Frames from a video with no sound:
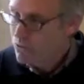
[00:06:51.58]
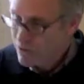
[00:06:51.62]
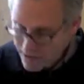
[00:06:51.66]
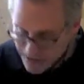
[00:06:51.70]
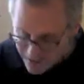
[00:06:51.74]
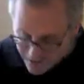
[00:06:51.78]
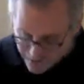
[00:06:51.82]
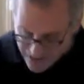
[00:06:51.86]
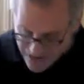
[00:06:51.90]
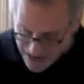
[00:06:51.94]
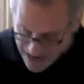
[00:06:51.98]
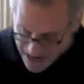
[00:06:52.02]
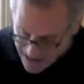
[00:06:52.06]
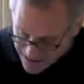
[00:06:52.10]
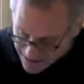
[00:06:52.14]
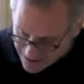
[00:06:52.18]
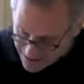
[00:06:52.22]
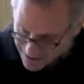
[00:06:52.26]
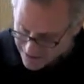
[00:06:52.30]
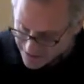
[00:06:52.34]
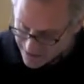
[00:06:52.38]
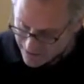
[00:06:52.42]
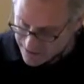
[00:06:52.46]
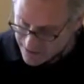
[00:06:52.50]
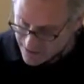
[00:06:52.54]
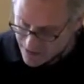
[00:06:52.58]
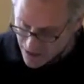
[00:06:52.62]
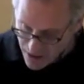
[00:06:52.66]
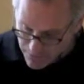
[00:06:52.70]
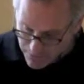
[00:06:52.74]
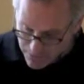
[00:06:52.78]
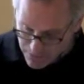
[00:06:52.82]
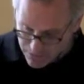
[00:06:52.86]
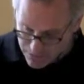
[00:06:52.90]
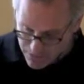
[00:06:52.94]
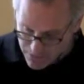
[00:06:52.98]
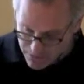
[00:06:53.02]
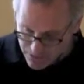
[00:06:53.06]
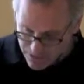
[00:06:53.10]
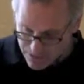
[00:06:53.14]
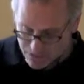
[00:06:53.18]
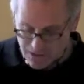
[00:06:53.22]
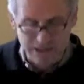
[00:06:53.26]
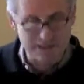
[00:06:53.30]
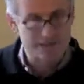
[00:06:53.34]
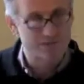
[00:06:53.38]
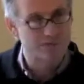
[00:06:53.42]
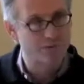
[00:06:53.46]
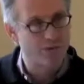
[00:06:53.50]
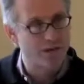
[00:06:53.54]
What, if anything, did upper middle
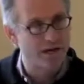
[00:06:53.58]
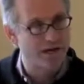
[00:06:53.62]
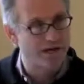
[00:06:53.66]
class